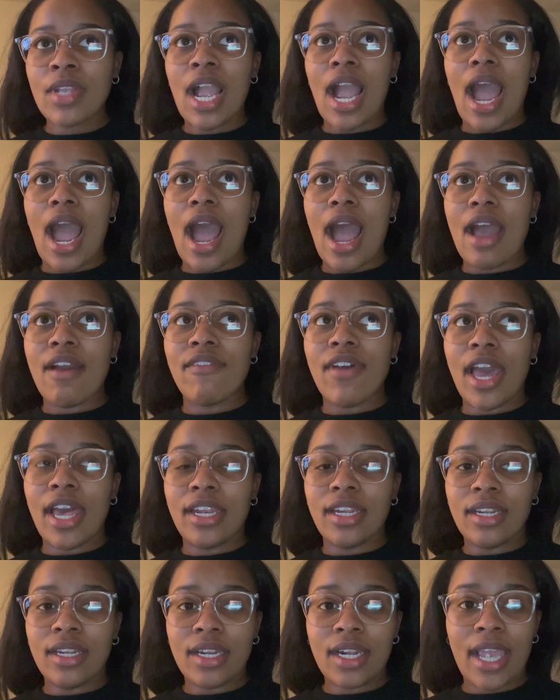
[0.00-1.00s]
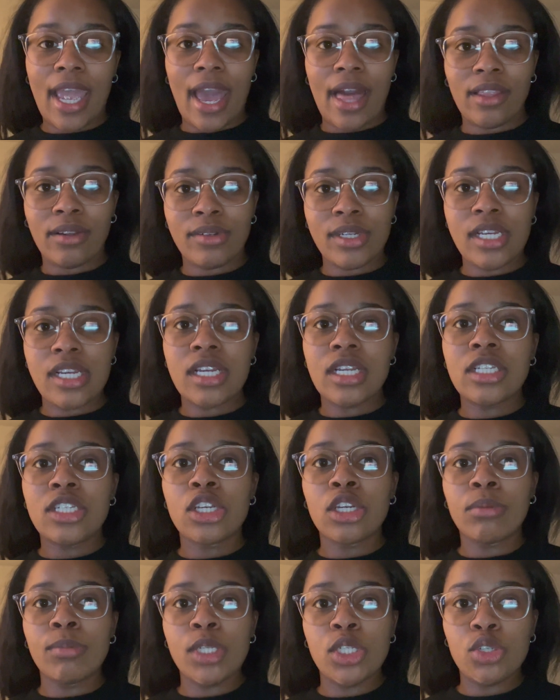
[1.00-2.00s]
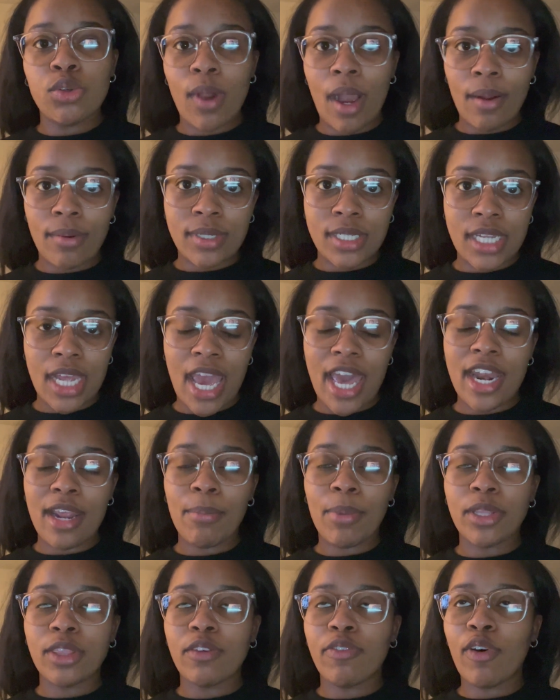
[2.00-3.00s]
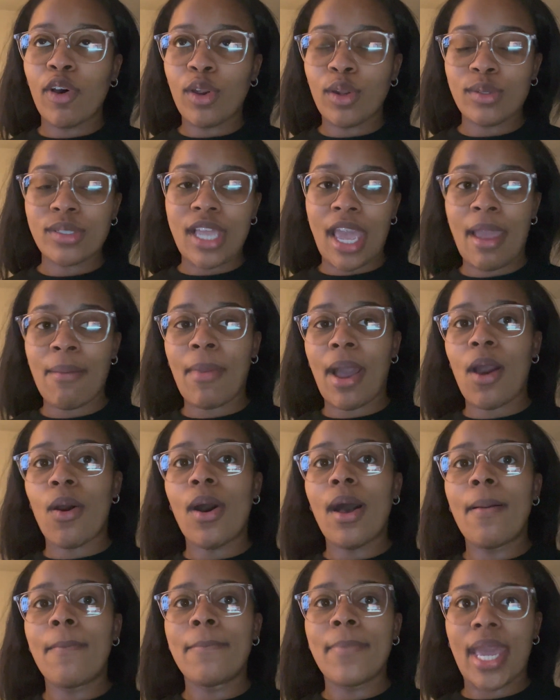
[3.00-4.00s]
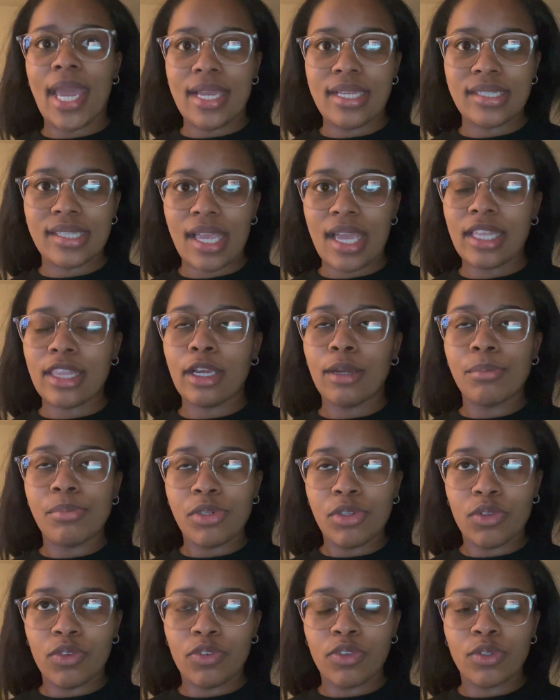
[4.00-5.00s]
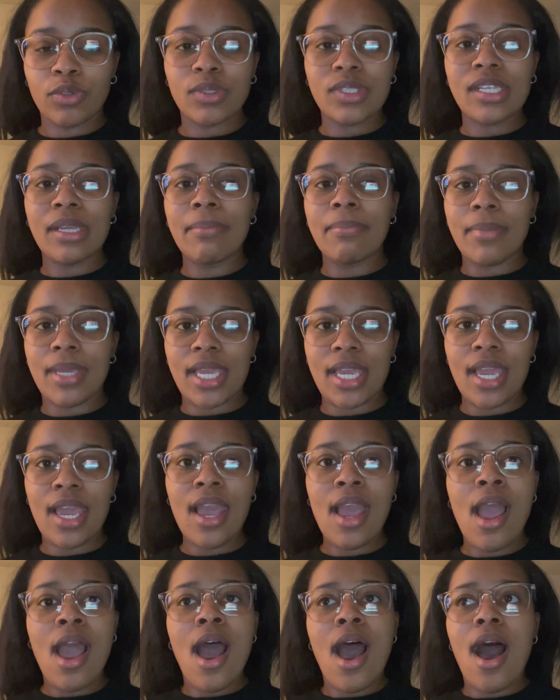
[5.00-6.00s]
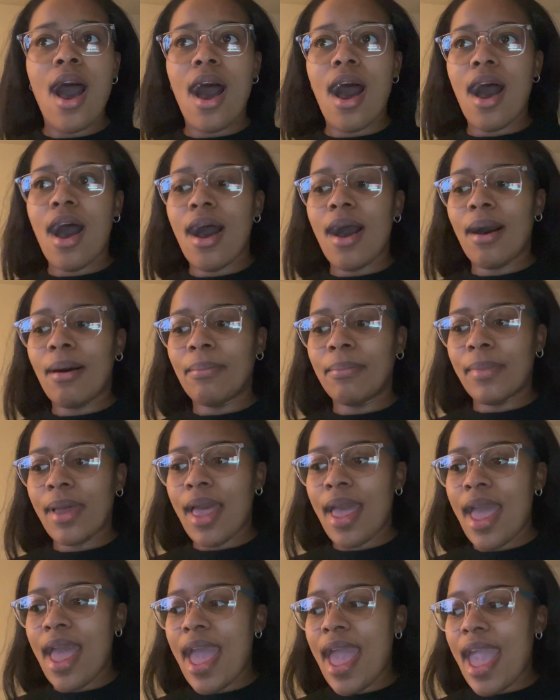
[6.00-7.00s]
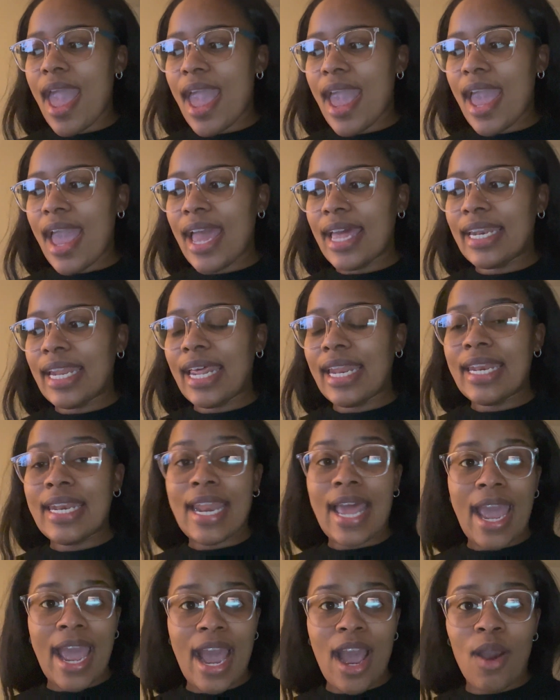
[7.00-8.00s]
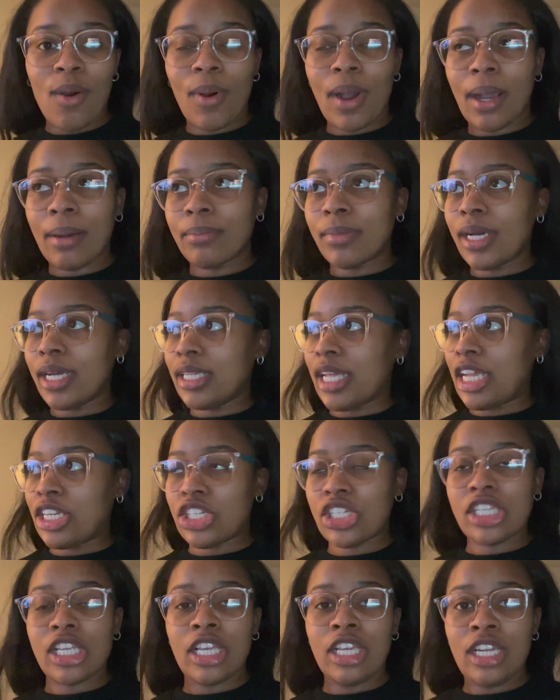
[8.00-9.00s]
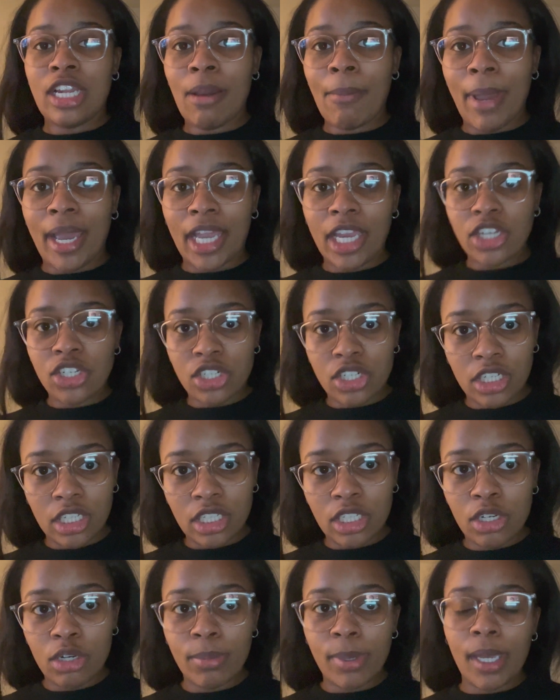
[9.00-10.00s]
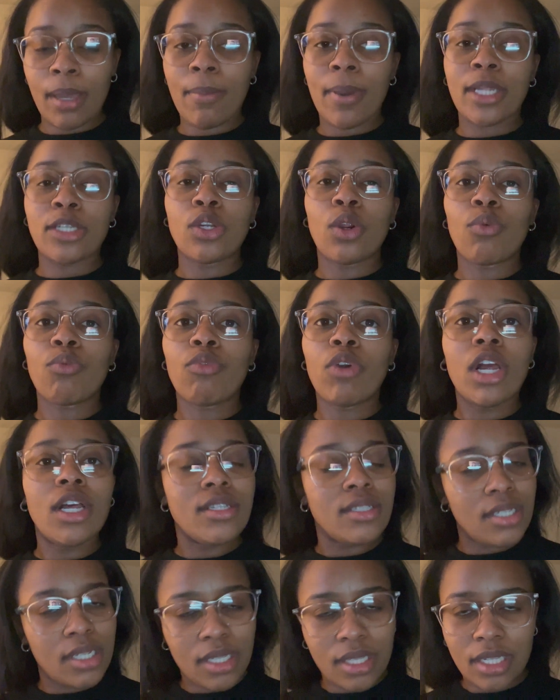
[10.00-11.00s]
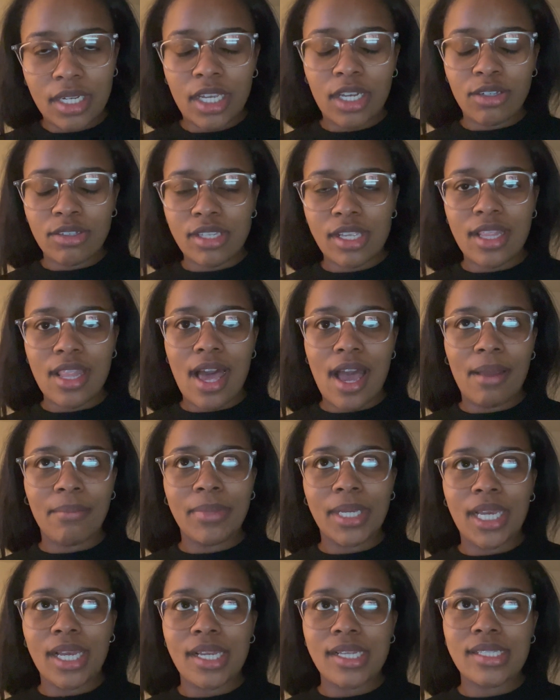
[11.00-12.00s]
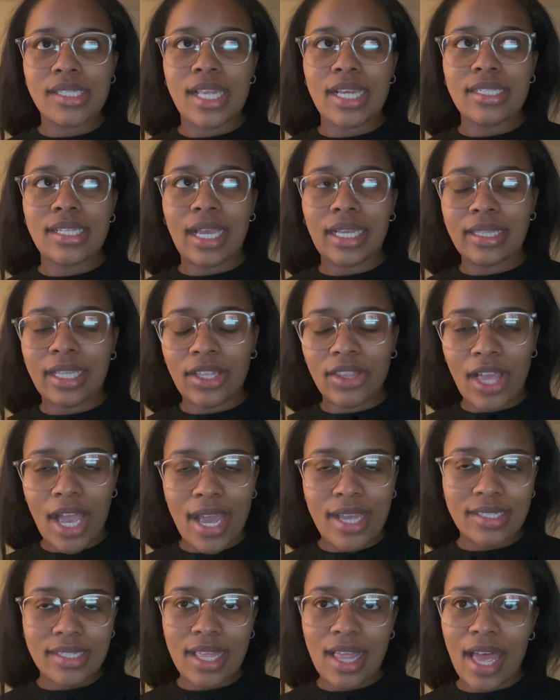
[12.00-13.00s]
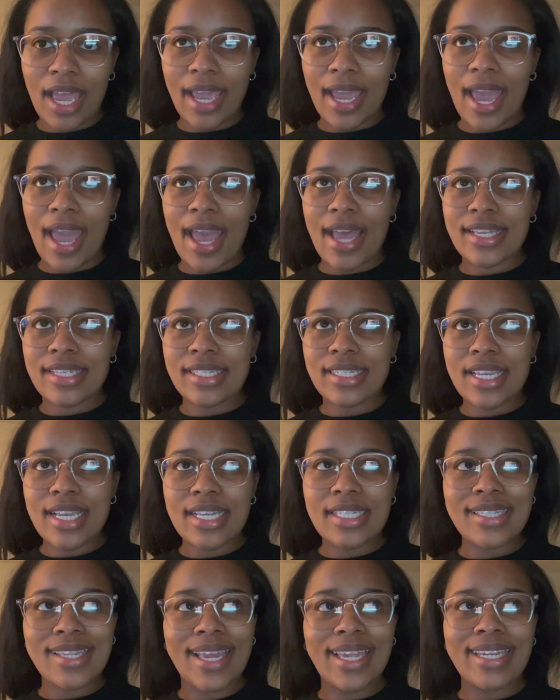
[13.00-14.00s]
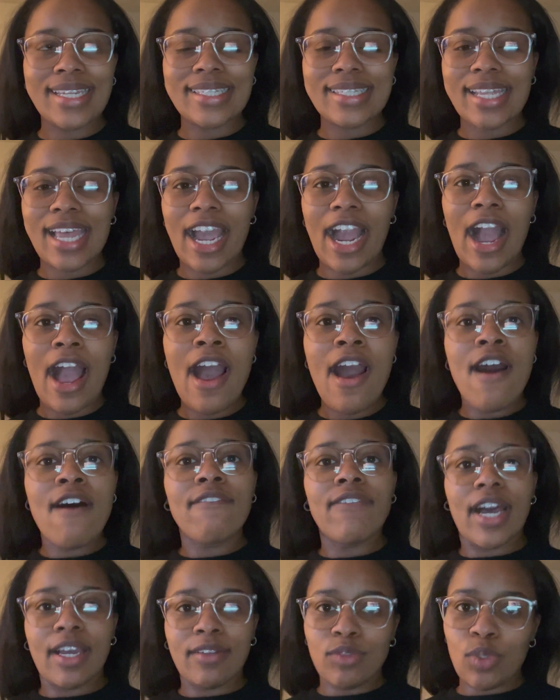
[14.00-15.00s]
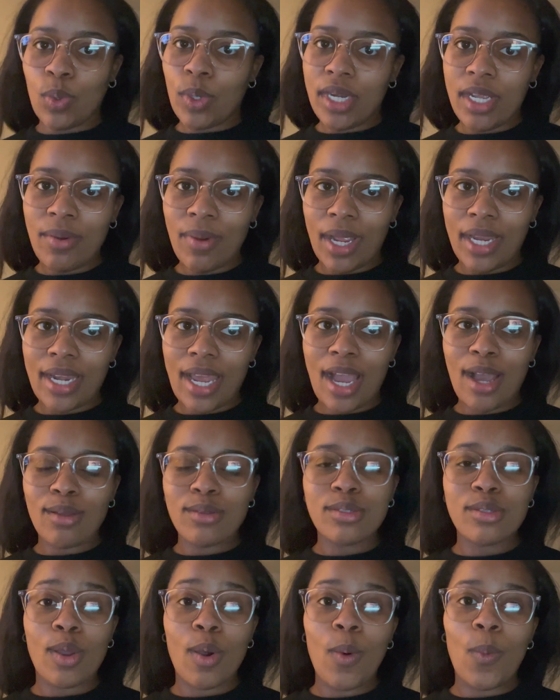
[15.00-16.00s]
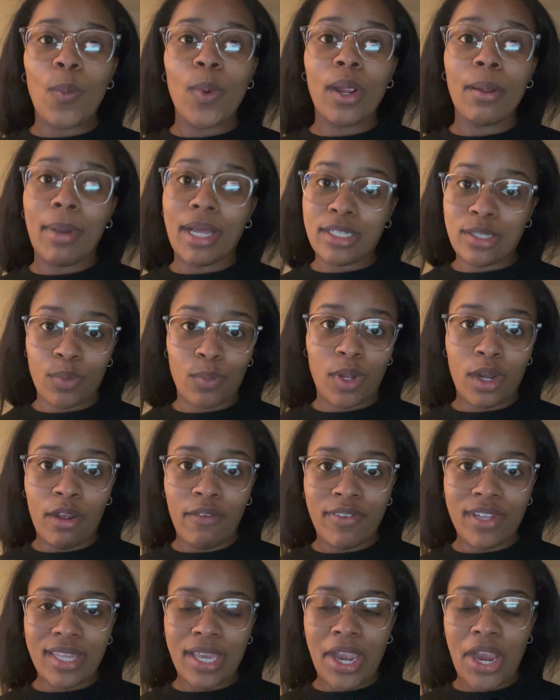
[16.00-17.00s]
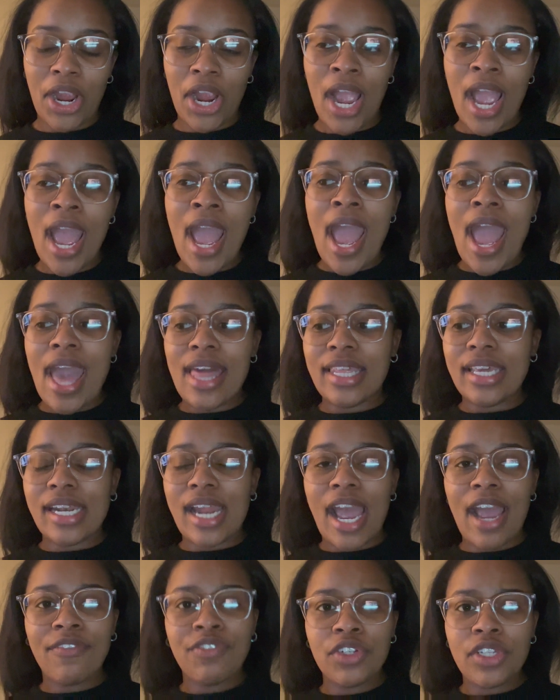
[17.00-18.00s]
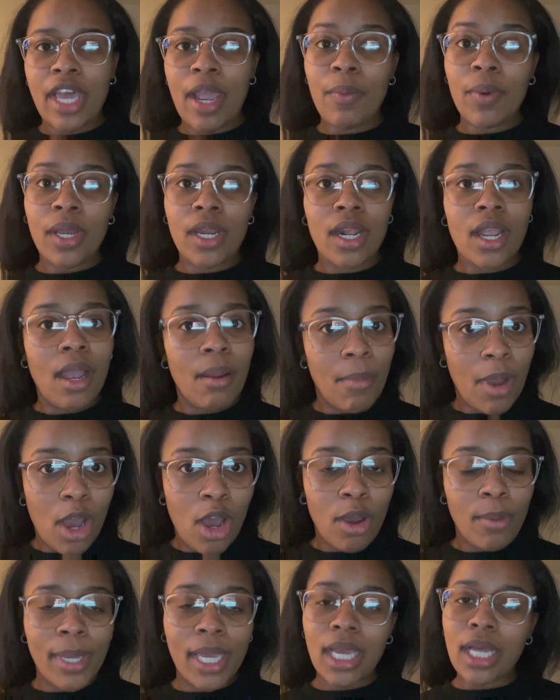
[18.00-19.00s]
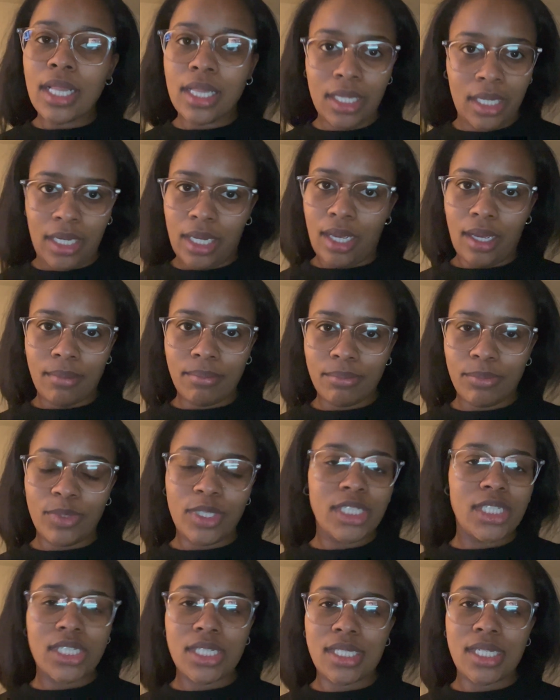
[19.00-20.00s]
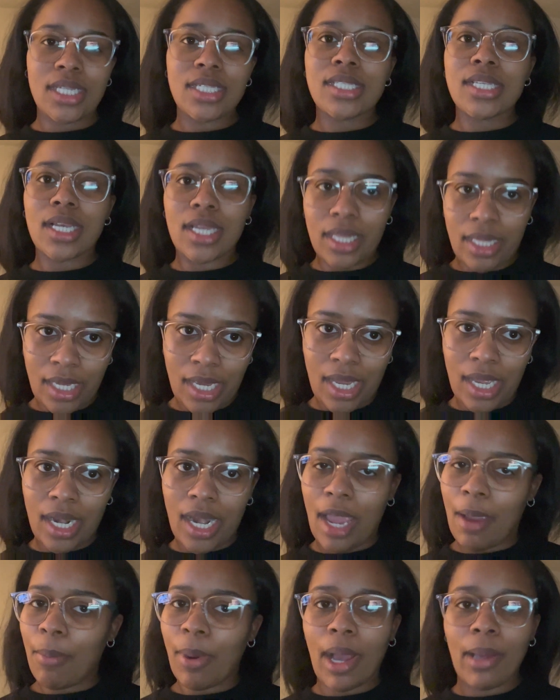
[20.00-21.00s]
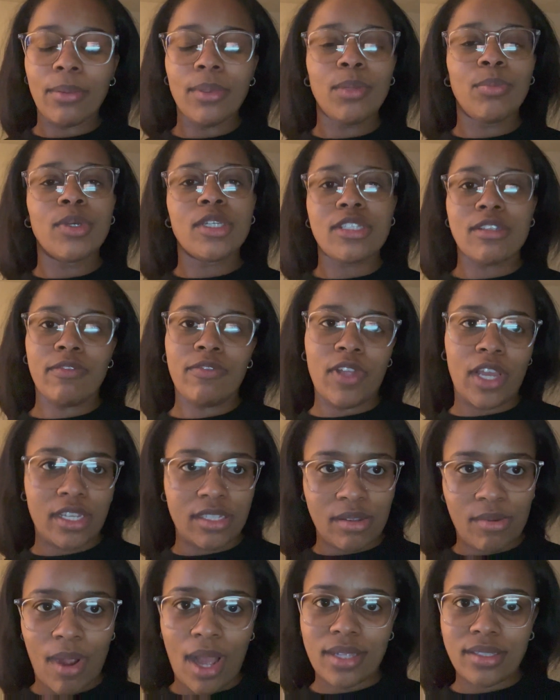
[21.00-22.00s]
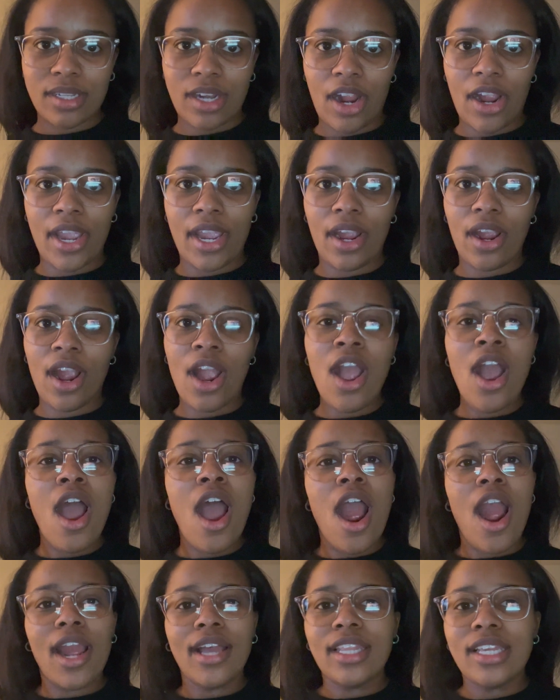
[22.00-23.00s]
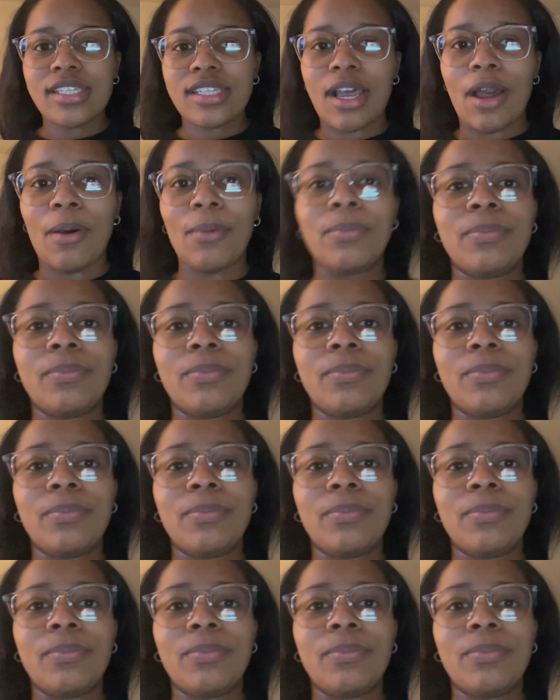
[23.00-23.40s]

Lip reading: I've edited a gallery. Took me 2 hours to edit, but the photos came out amazing. They're beautiful to me. And now I just cleaned up my kitchen a little bit, about to run to the nail salon because they take their last client at 6 and it's like 5:20 right now. So we're about to run over there. And then after that, we're going to come home and clean up. We just need to clean and probably put some flexi rods in our hair. All right, let's go.